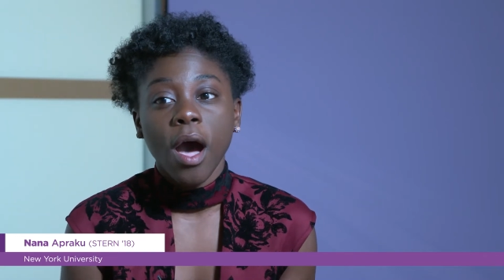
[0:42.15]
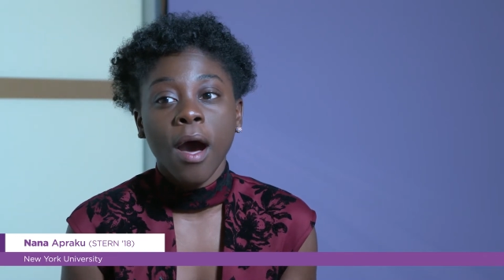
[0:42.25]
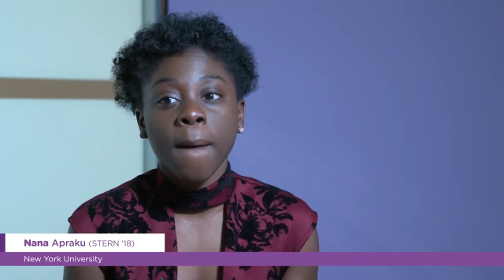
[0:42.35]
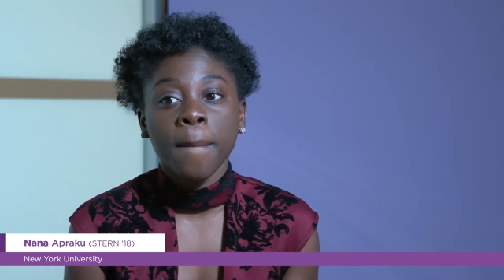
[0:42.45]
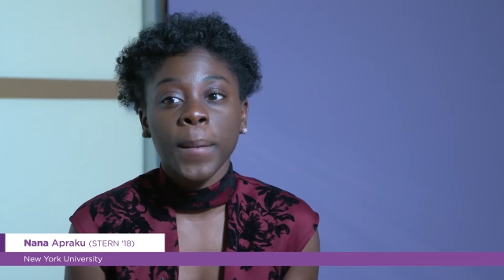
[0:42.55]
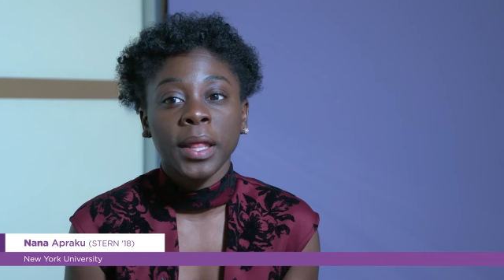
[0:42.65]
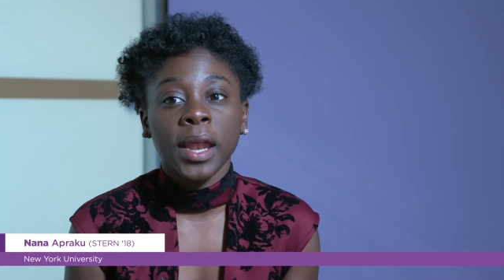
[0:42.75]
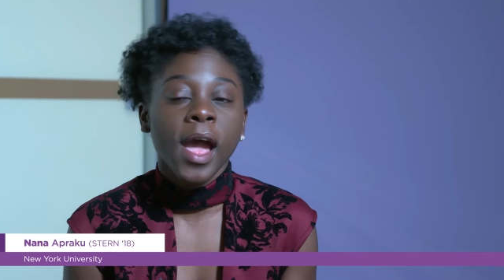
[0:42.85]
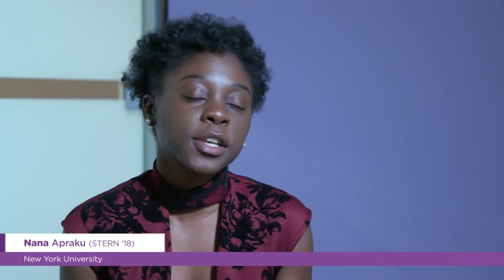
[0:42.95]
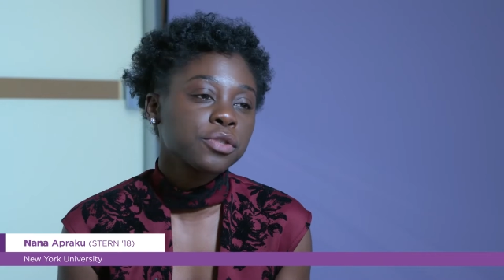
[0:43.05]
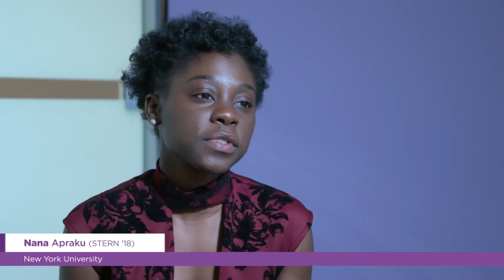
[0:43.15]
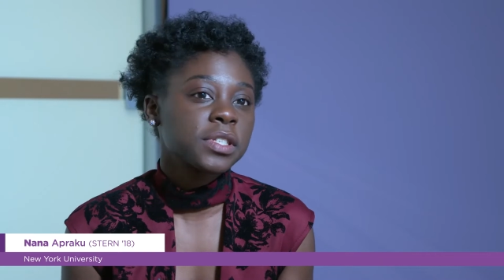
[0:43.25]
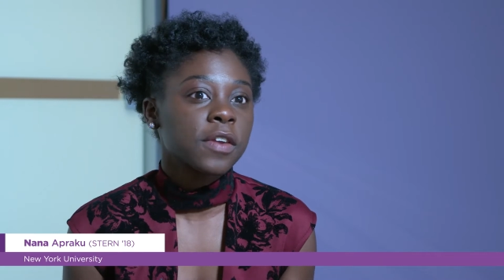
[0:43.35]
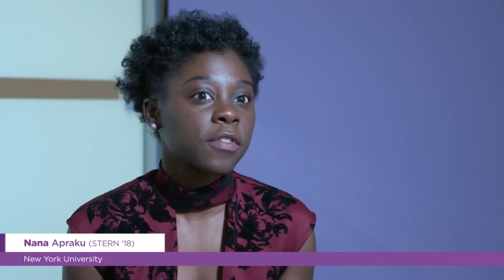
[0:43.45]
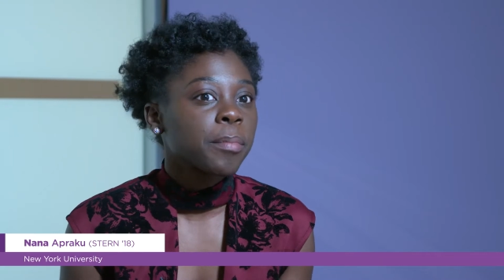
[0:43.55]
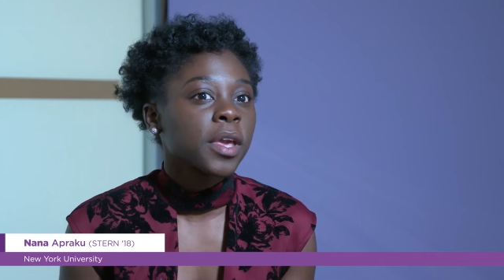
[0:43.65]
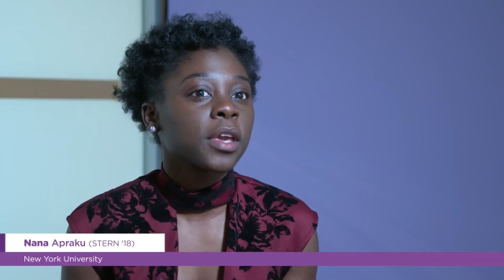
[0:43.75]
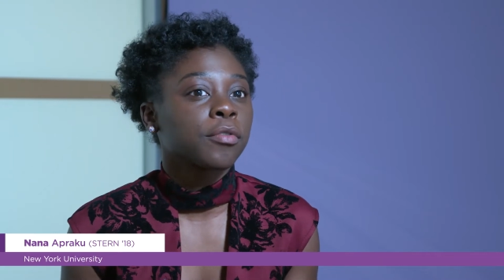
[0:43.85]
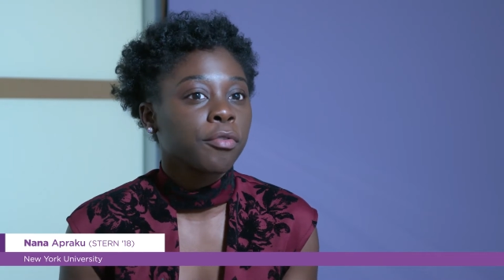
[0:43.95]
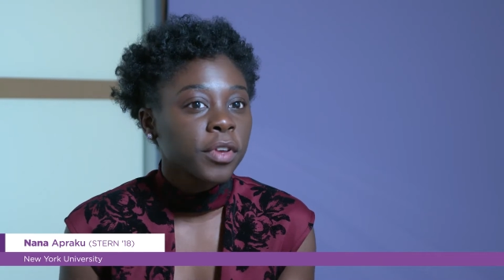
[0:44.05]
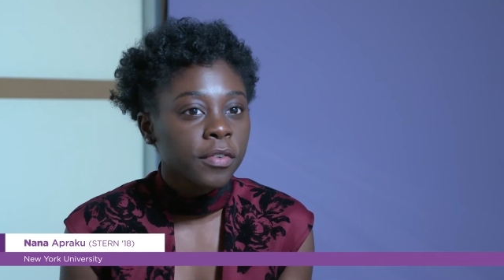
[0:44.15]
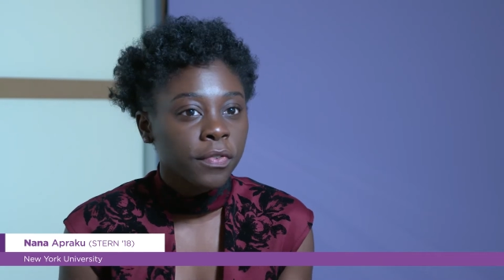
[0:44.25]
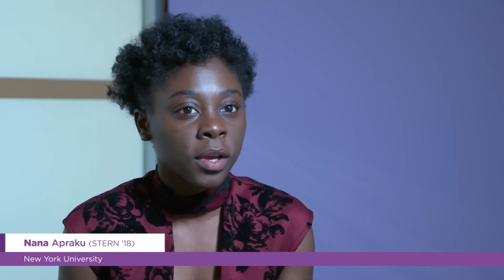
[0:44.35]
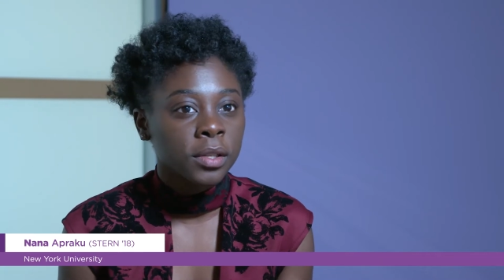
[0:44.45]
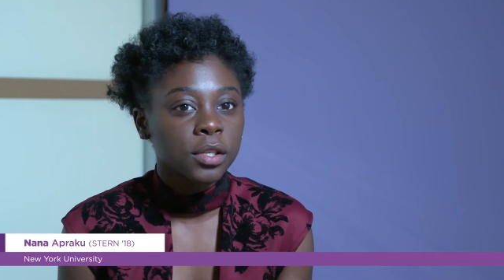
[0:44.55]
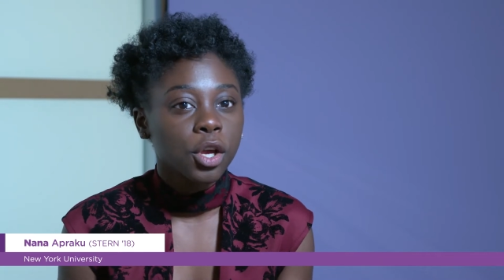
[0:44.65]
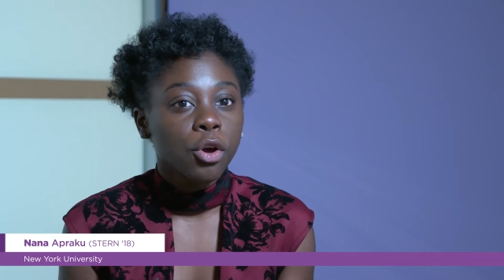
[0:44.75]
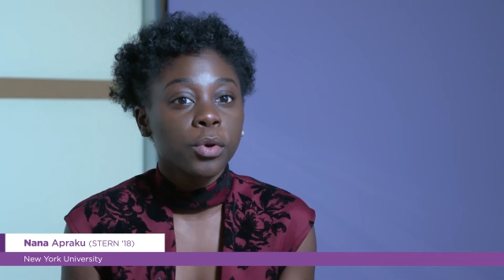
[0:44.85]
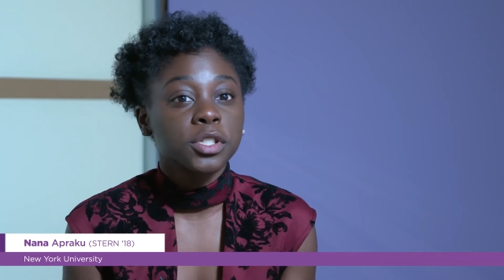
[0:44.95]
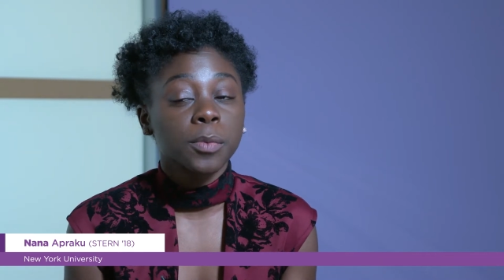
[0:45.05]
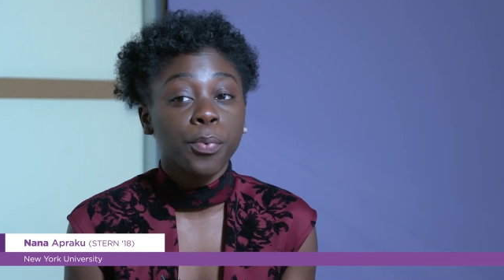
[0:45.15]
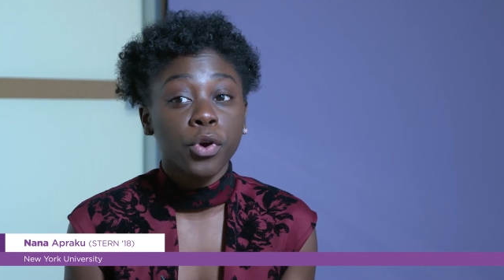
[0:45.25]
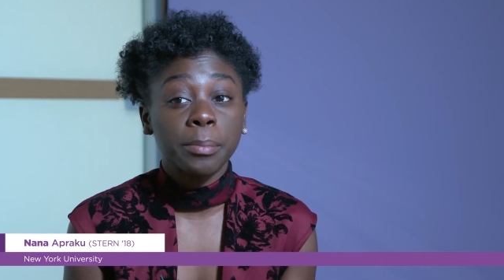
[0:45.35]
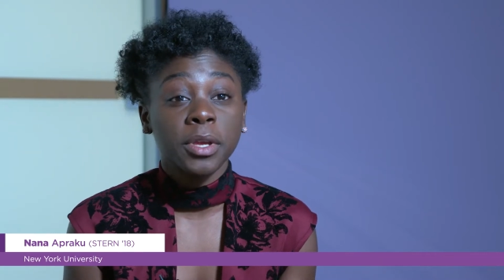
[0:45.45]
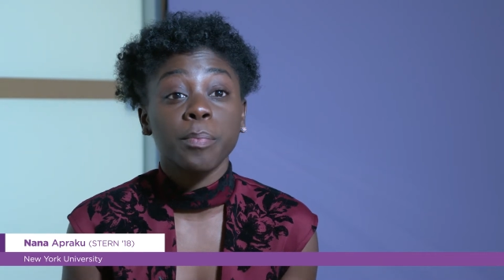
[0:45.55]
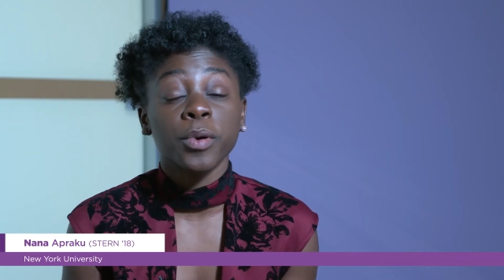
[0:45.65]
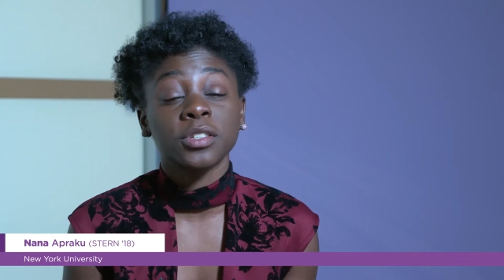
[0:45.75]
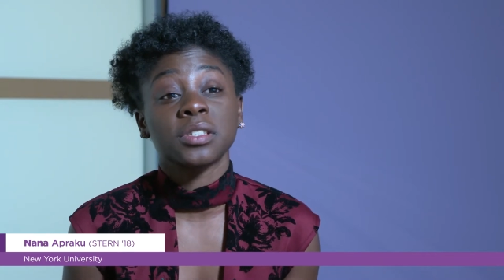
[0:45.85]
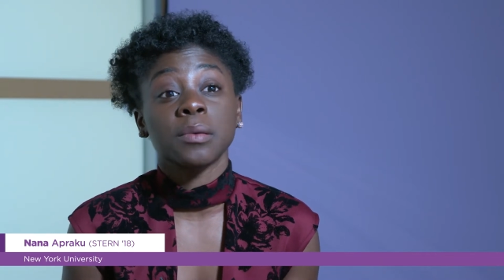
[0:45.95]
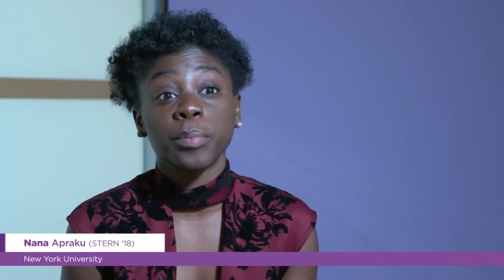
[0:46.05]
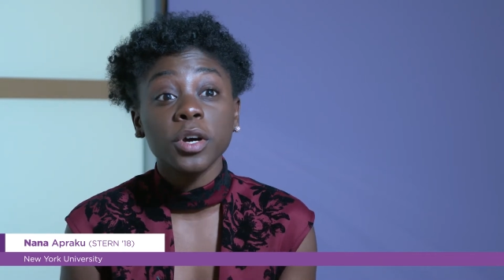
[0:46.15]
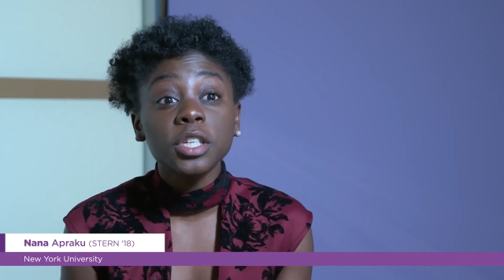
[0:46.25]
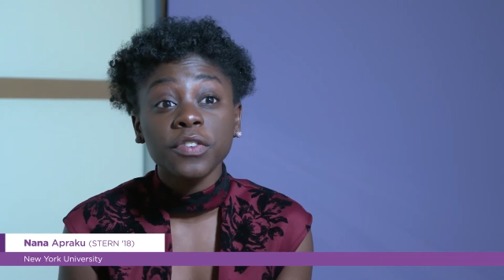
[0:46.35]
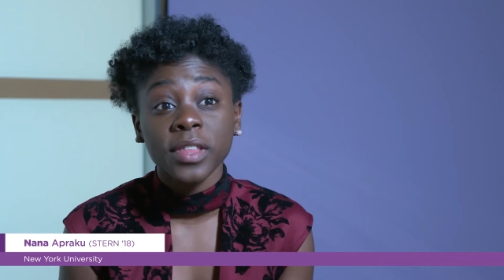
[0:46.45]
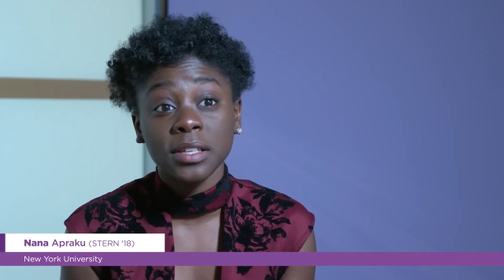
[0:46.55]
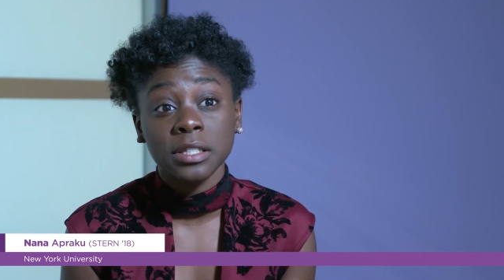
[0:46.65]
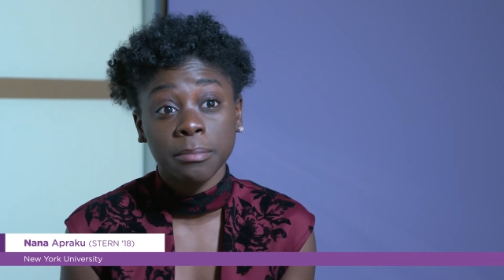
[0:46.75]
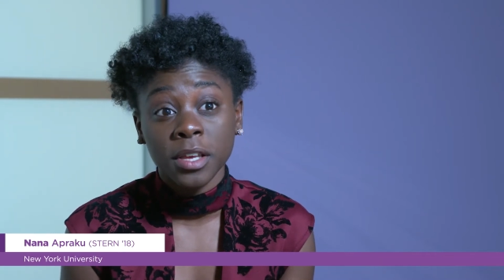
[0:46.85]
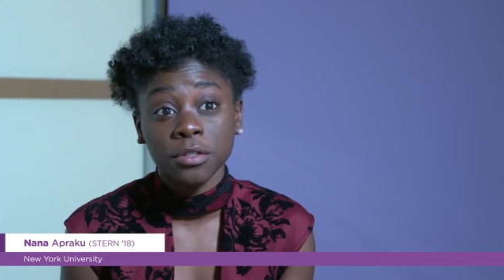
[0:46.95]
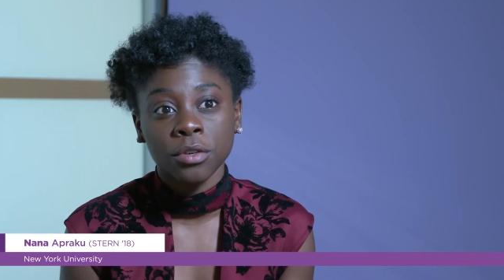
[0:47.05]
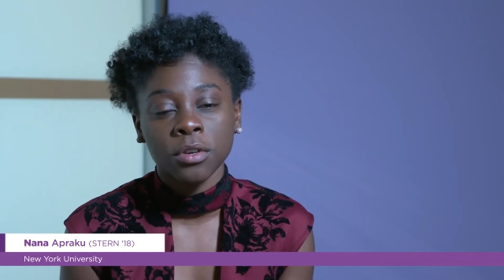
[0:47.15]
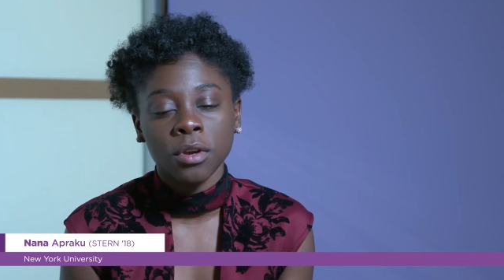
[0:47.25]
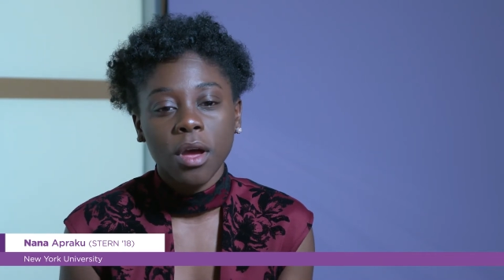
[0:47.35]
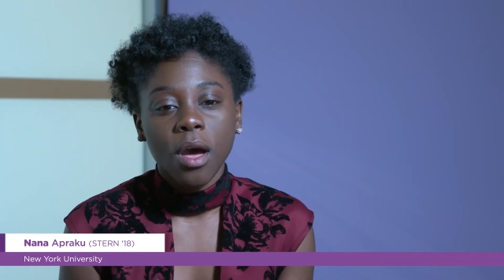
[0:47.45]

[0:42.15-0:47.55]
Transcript: Um, and I actually received a bit in a refund, which supported me in purchasing books for that semester.